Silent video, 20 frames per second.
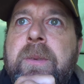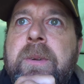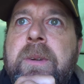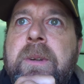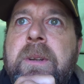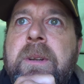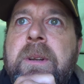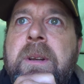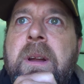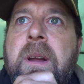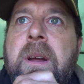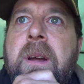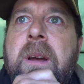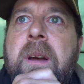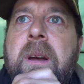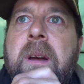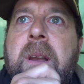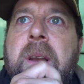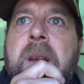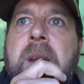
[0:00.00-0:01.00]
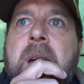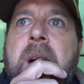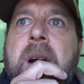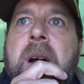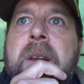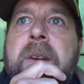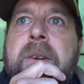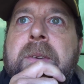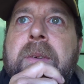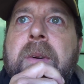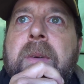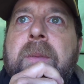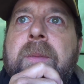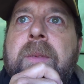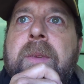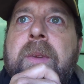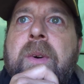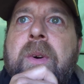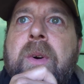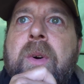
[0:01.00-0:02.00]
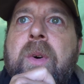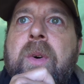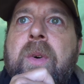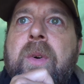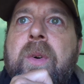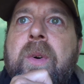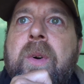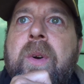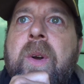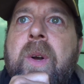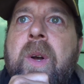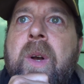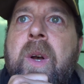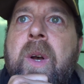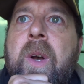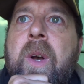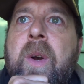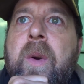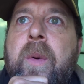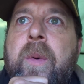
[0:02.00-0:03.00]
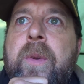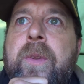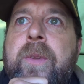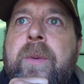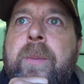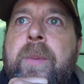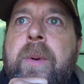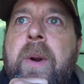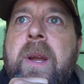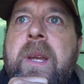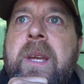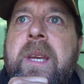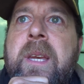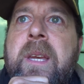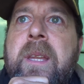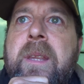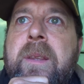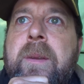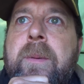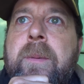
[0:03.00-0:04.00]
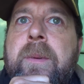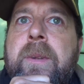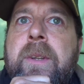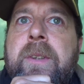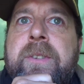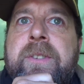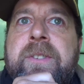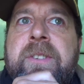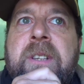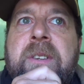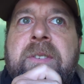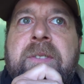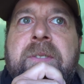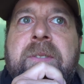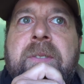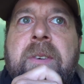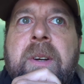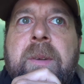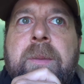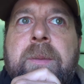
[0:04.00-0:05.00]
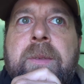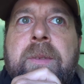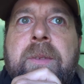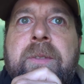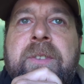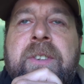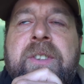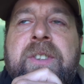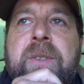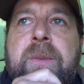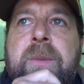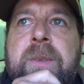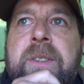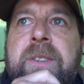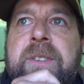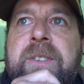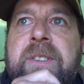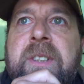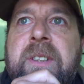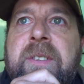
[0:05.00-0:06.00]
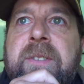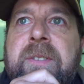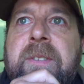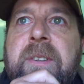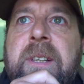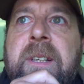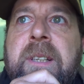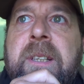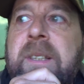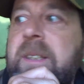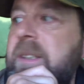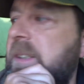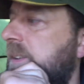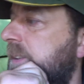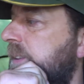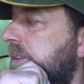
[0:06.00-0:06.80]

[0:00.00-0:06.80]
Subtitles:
with a liner on with the hook with the break in the stiff, I'm fishing with a stiff link